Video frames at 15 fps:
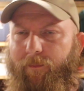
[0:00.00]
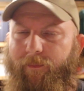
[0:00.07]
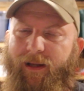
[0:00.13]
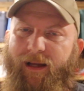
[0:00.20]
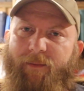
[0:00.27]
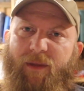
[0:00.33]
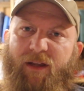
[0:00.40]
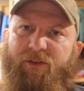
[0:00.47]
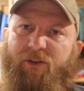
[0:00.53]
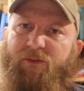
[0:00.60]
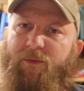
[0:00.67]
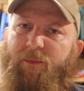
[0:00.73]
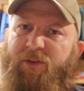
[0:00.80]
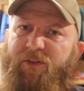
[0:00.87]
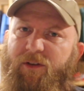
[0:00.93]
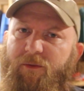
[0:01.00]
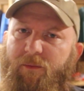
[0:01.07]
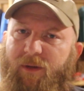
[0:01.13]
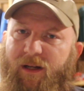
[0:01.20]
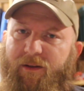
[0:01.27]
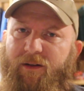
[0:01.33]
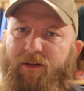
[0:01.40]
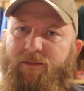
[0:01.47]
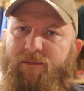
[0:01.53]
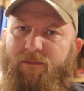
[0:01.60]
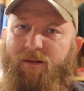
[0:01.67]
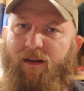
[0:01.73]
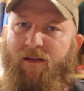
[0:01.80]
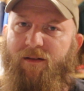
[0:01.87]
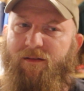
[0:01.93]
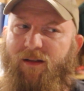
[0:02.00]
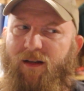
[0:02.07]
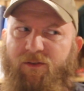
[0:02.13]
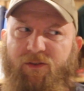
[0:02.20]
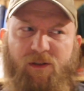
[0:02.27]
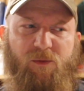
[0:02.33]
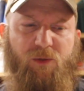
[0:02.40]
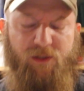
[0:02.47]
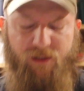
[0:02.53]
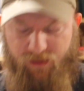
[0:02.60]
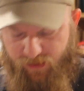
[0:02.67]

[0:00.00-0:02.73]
by a message from a single mother, rather touching one,